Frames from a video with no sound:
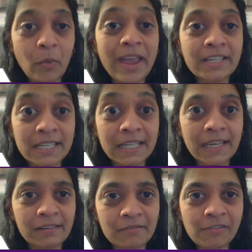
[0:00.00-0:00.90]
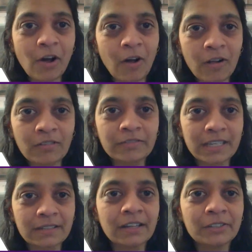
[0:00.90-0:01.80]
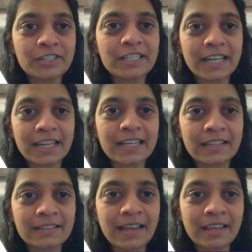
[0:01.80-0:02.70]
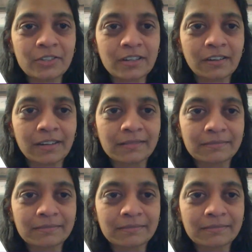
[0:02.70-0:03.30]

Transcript: way to get involved and understanding engineering.